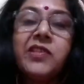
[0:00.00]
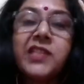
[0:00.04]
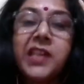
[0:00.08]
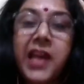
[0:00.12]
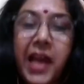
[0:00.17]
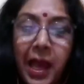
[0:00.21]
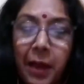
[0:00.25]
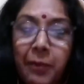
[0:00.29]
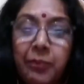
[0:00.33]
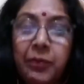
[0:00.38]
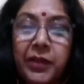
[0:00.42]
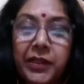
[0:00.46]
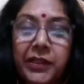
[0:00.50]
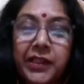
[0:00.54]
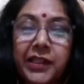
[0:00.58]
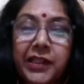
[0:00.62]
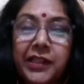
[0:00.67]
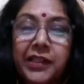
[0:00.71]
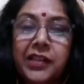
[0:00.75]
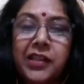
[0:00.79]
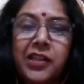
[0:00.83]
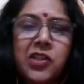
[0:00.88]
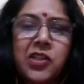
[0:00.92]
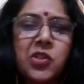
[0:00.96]
a happy thing.
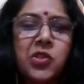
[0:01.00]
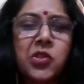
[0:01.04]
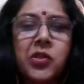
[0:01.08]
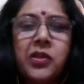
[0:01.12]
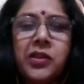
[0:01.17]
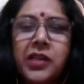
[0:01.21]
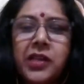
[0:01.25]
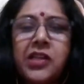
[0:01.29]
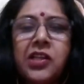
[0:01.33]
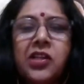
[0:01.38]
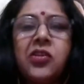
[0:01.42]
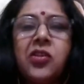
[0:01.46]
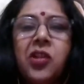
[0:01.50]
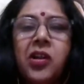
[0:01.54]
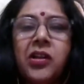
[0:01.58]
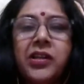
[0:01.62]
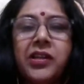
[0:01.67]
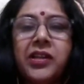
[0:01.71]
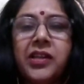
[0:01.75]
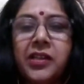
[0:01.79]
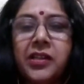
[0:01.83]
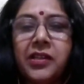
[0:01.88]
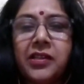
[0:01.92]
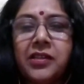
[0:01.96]
So let not
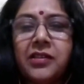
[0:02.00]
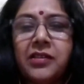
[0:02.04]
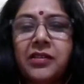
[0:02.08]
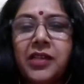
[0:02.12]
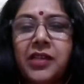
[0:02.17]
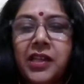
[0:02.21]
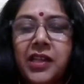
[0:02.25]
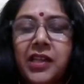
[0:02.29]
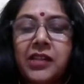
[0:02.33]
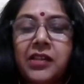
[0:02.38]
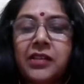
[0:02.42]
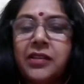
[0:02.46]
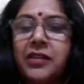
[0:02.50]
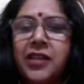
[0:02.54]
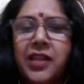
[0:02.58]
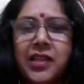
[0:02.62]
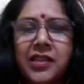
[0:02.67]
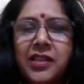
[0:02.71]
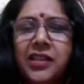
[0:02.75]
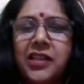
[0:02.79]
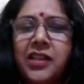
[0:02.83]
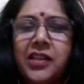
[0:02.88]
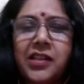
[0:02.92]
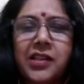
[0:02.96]
any
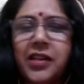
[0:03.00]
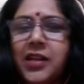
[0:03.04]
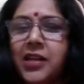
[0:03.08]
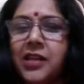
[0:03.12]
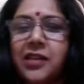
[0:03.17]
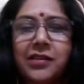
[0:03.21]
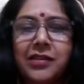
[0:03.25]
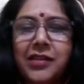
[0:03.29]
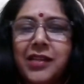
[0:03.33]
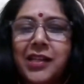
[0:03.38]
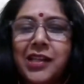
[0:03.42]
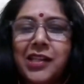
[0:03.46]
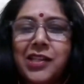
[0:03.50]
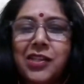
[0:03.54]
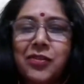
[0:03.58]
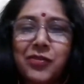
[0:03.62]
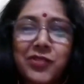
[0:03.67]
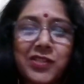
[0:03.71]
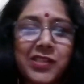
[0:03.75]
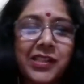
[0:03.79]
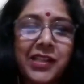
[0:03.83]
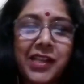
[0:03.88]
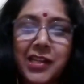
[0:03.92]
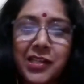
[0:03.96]

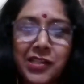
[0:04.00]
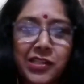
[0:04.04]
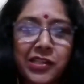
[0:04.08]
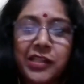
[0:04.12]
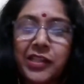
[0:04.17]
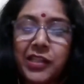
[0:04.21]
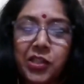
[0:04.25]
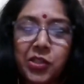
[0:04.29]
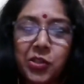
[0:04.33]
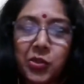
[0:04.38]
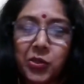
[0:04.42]
negativity enter into